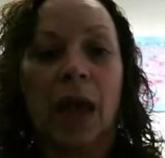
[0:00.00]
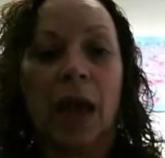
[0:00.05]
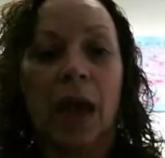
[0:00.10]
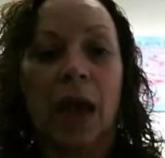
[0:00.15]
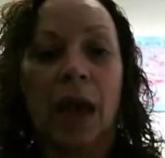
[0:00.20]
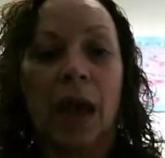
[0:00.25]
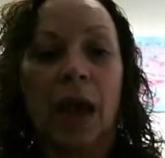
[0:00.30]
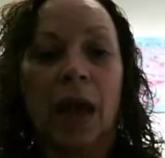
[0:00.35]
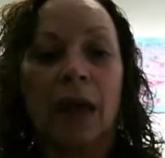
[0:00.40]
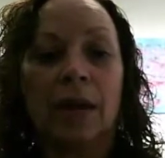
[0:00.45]

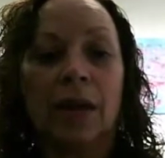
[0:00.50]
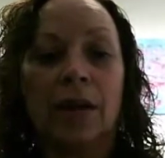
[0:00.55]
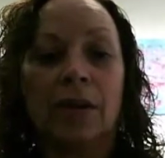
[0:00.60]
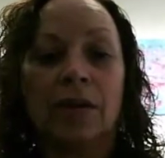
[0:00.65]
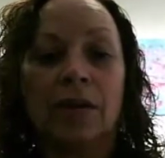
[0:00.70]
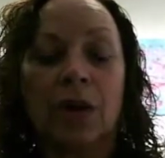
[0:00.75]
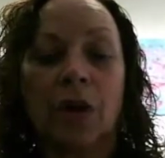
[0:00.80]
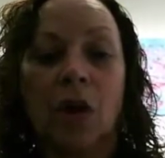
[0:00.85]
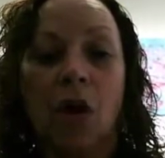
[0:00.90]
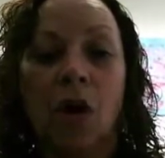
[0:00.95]
and
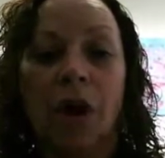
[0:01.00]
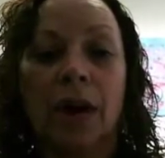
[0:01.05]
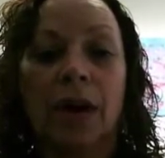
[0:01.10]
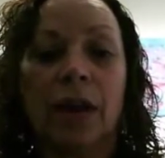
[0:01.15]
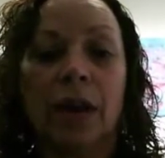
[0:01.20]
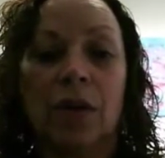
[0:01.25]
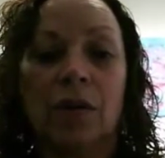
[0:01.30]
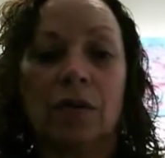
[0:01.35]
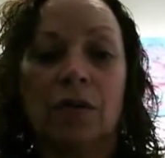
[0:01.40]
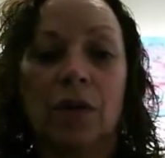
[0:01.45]
there's an
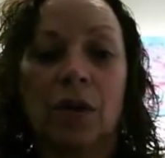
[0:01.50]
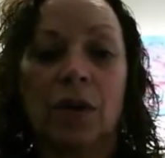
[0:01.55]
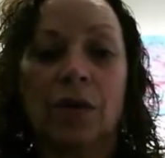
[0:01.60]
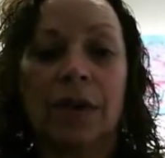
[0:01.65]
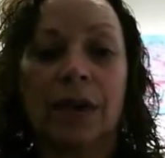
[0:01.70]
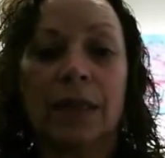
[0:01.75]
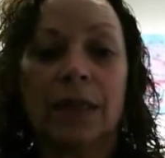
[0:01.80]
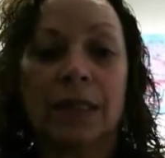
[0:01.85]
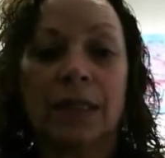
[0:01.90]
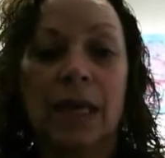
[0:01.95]
audio
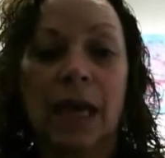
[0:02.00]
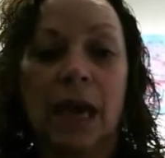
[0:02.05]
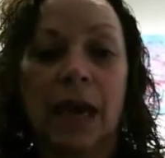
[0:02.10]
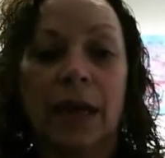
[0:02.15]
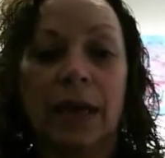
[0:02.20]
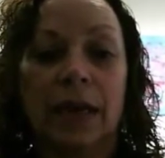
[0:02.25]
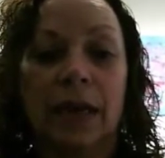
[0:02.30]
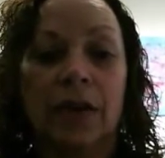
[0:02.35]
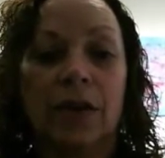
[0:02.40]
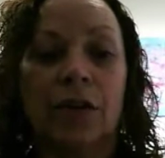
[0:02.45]
learning
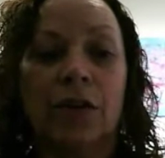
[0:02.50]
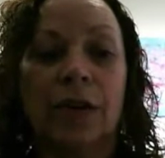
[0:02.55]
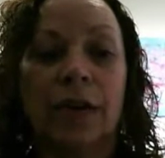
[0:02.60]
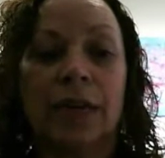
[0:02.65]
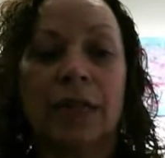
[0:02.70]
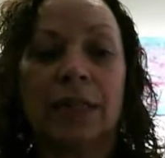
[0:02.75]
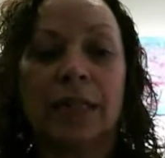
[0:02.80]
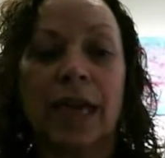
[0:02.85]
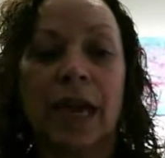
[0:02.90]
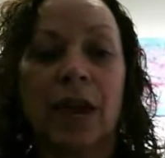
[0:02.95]
site, and you
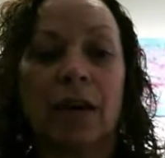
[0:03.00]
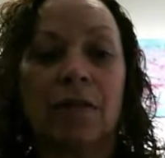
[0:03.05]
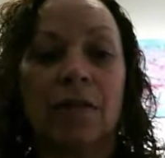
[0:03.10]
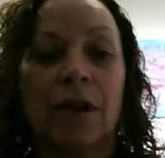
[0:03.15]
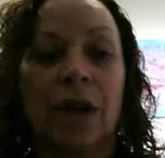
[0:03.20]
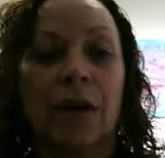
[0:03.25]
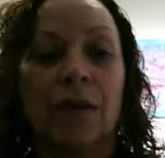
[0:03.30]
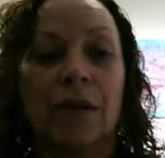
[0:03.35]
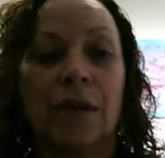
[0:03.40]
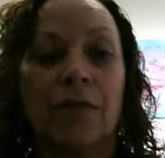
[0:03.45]
can
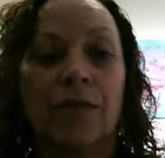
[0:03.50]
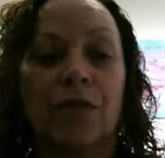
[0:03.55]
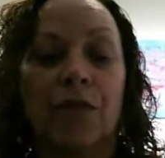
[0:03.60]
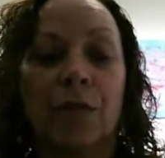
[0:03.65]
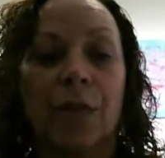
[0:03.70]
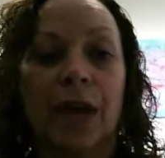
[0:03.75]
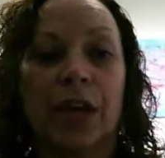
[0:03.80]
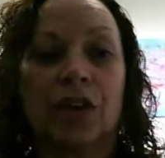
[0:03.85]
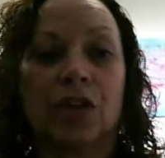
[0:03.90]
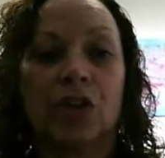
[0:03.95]
download
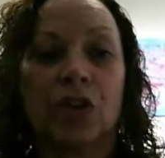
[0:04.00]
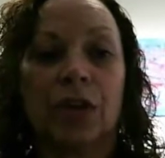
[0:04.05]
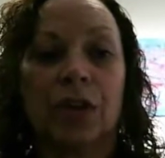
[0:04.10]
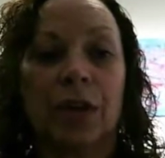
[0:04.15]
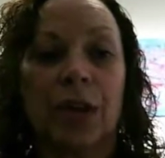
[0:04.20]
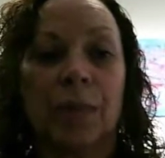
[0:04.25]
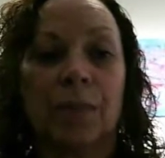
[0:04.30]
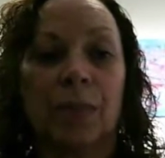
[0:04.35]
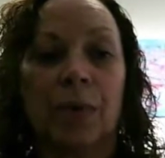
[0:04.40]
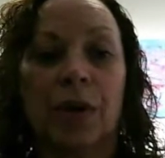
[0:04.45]
information
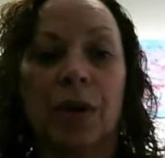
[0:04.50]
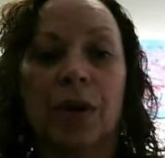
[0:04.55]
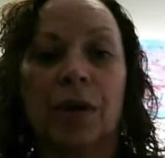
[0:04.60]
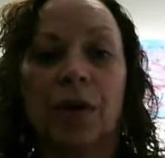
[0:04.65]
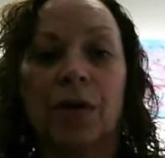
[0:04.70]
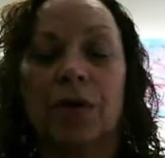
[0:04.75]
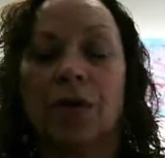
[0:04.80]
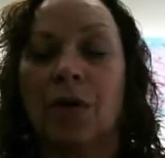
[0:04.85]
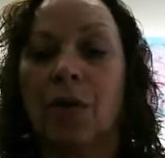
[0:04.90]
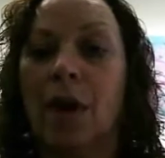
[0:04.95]
and put it
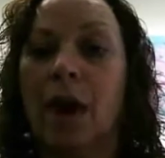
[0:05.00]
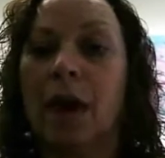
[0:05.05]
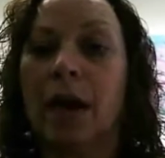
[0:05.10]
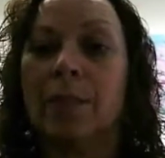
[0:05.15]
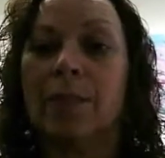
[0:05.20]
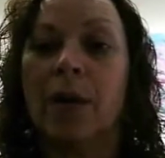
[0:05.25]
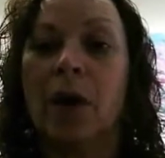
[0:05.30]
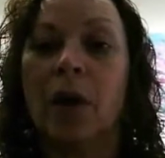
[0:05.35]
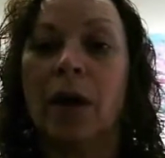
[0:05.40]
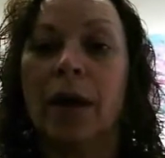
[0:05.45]
on your
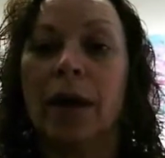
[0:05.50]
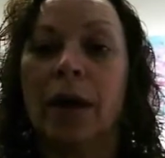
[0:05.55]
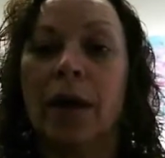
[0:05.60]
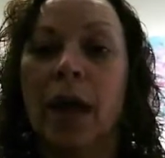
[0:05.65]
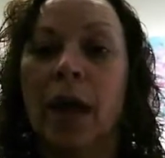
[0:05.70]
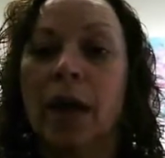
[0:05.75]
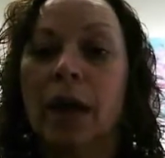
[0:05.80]
iPod.